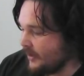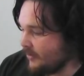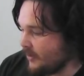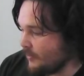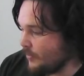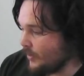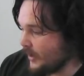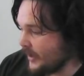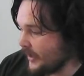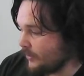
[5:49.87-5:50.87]
Assemble
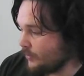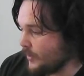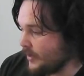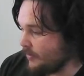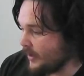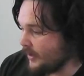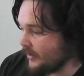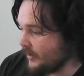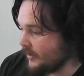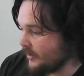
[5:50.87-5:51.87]
and count with
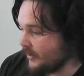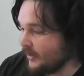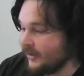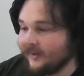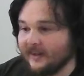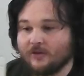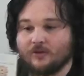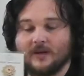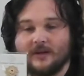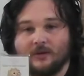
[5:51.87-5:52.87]
me.
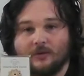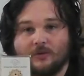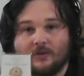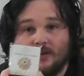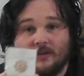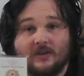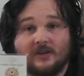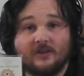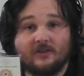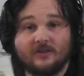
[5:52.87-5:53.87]
That's really cool. So
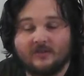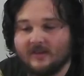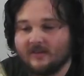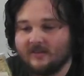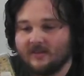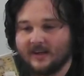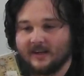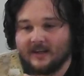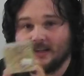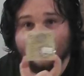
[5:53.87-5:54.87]
you could use this as
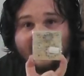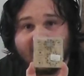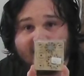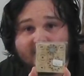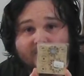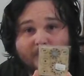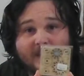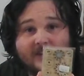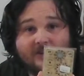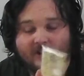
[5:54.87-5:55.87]
like a little
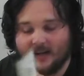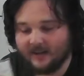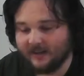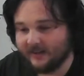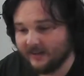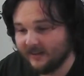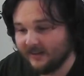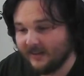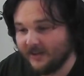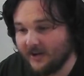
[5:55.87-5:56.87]
HP tracker
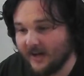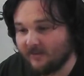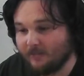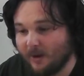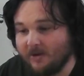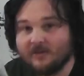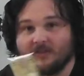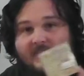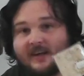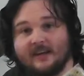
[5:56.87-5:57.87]
that you get as a
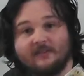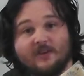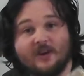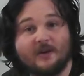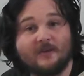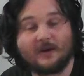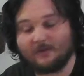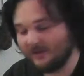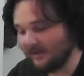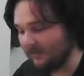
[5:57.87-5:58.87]
bonus. I didn't even know that
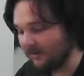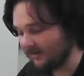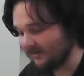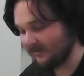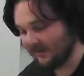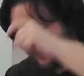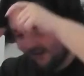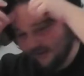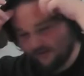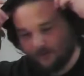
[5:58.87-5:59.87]
was in the box.
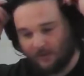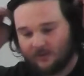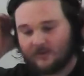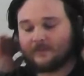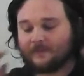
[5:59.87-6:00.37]
That's awesome.